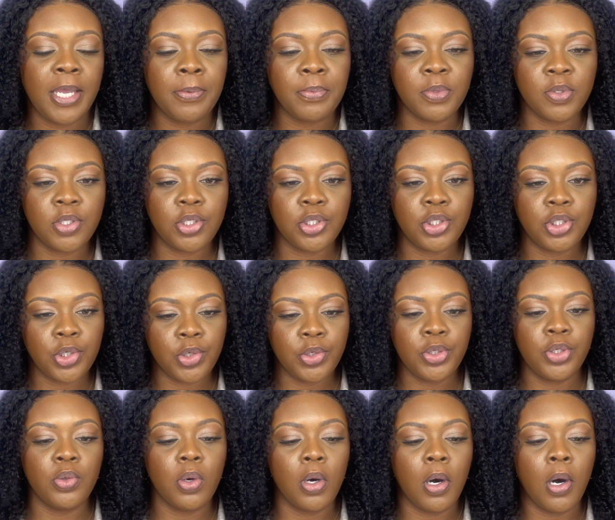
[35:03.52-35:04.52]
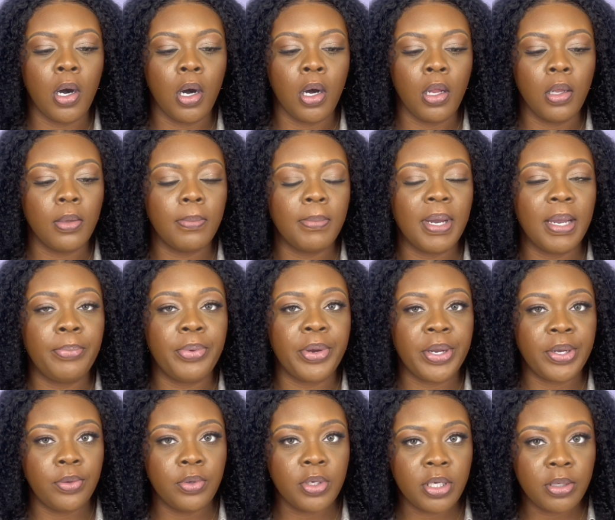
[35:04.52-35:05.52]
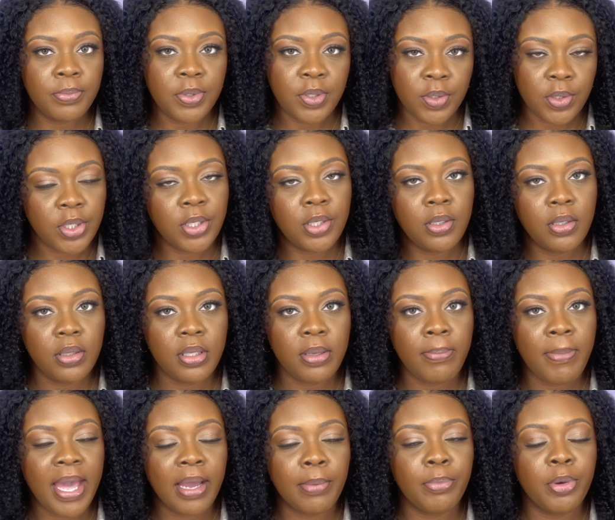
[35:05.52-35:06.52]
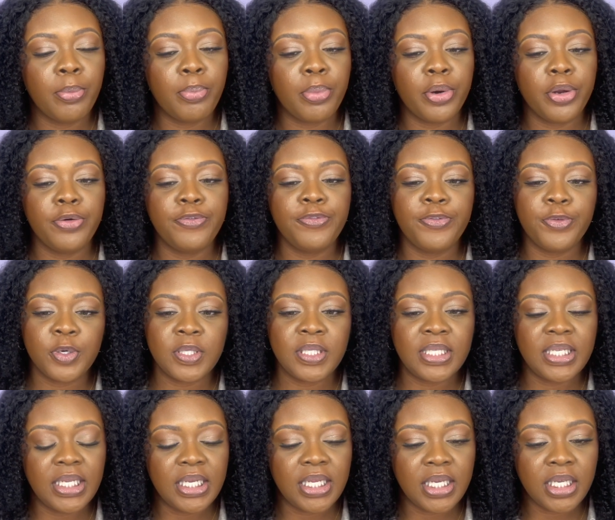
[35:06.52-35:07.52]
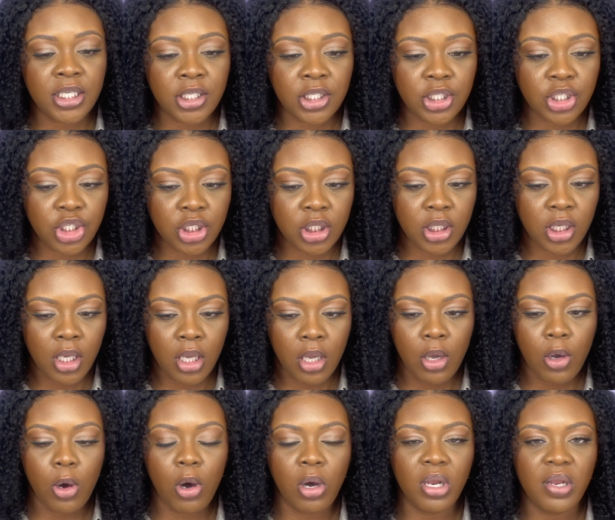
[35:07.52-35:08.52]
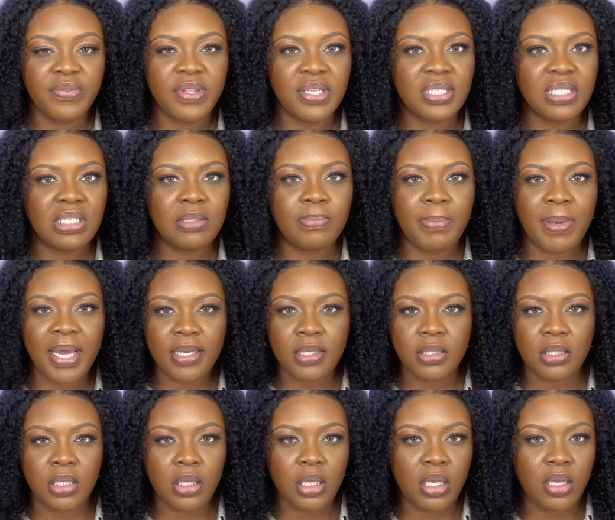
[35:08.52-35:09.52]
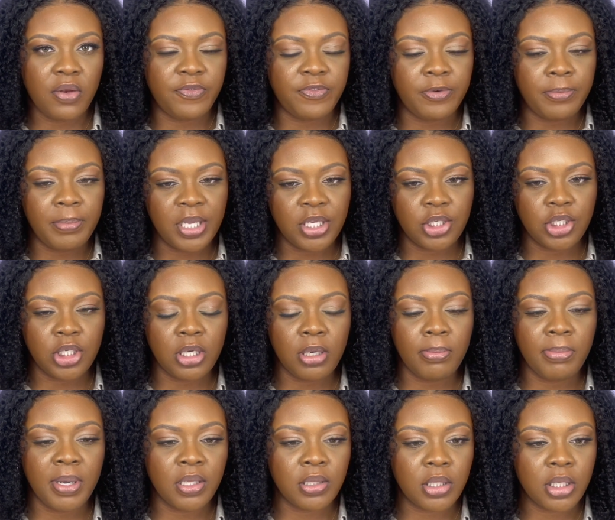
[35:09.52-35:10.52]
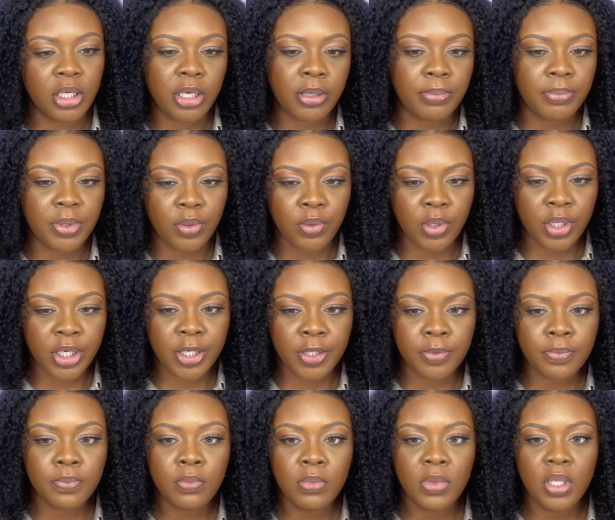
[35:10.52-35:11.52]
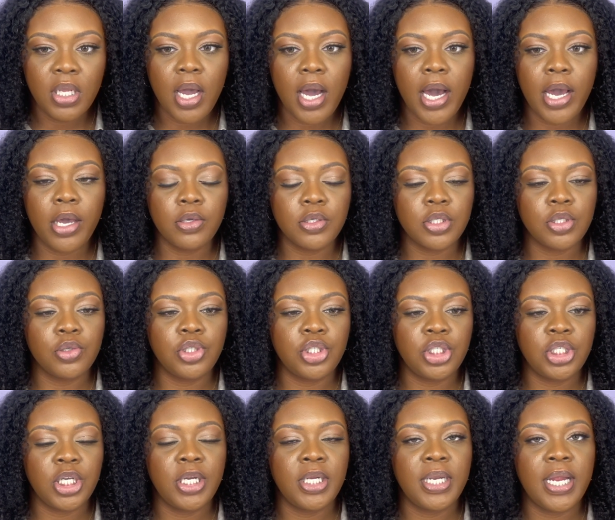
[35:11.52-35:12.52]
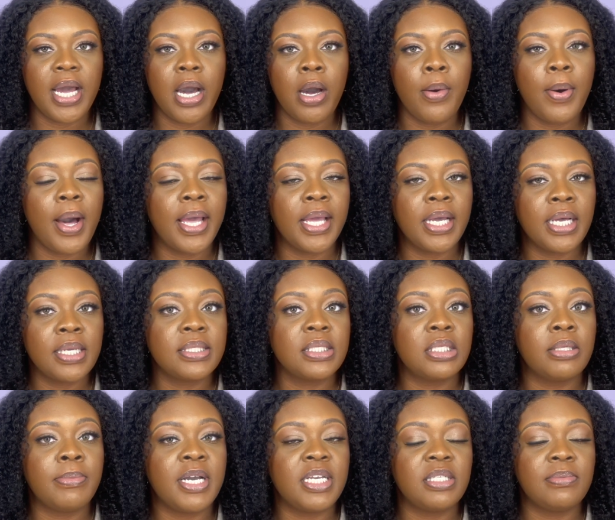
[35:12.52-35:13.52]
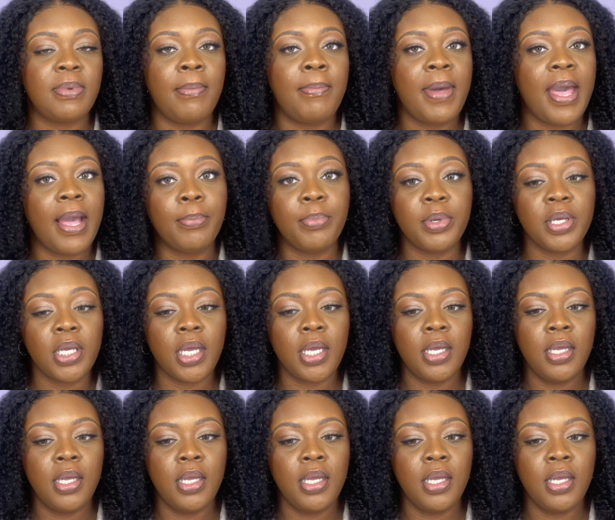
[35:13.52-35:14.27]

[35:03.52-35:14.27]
able to show you all my brand new computer, the MacBook Pro 14-inch, all of the specs and the information about the computer. I also shared how I customize my MacBook.